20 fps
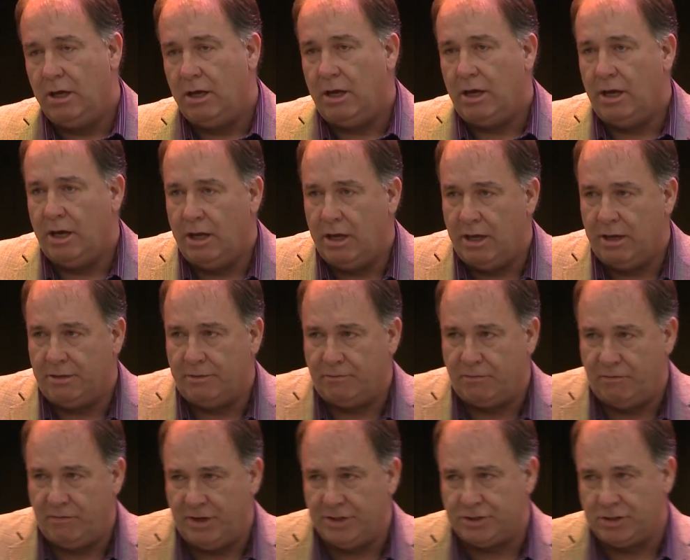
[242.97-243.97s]
uh, the
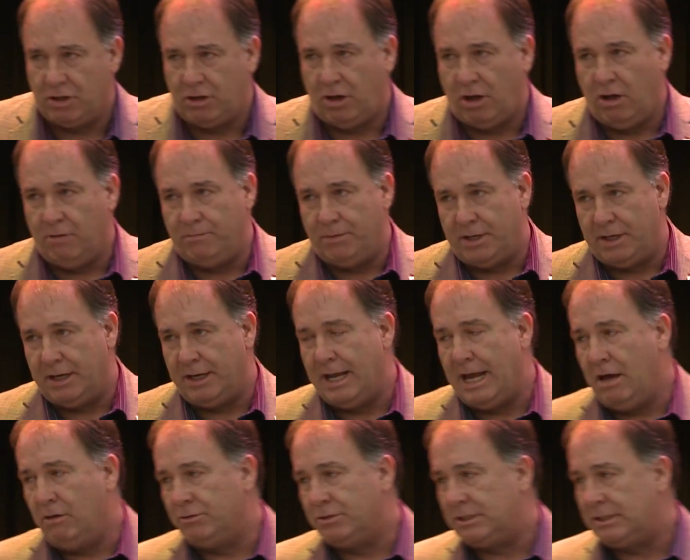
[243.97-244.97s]
provincial government
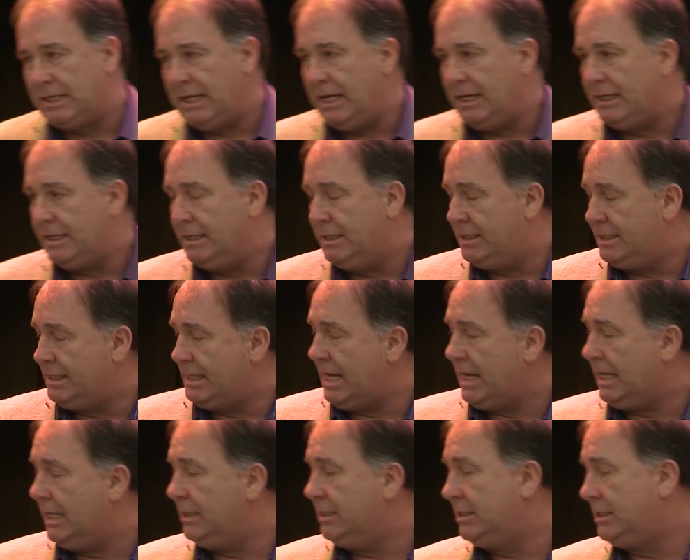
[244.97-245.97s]
announced that the
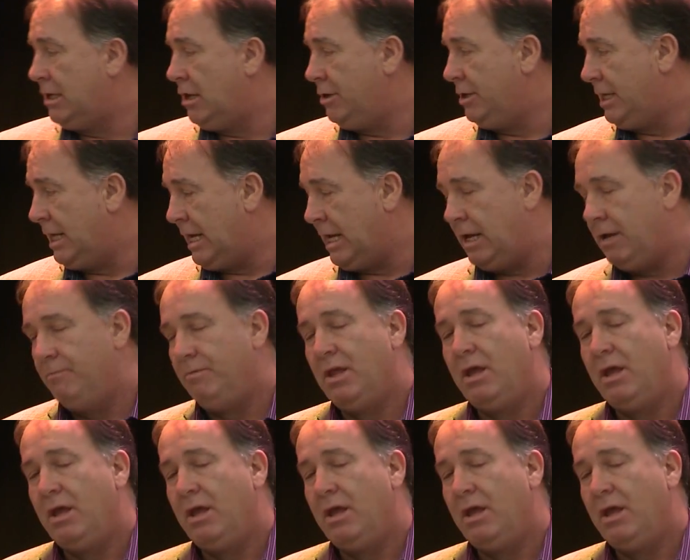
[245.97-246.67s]
second Sunday